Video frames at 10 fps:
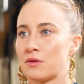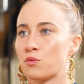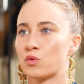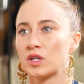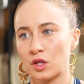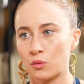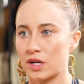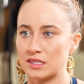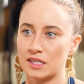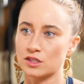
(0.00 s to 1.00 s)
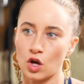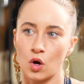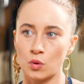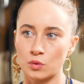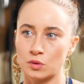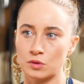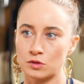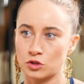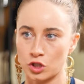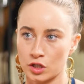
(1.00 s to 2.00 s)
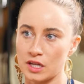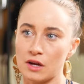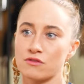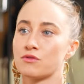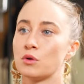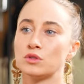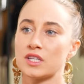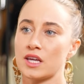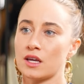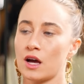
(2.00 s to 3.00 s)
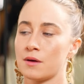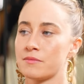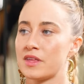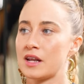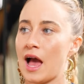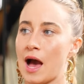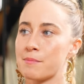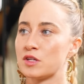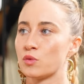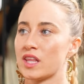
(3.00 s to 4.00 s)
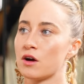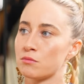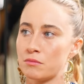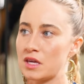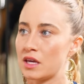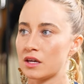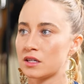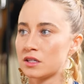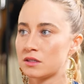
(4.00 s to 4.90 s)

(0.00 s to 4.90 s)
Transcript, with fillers: it really was his own journey unfolding um, that happened without me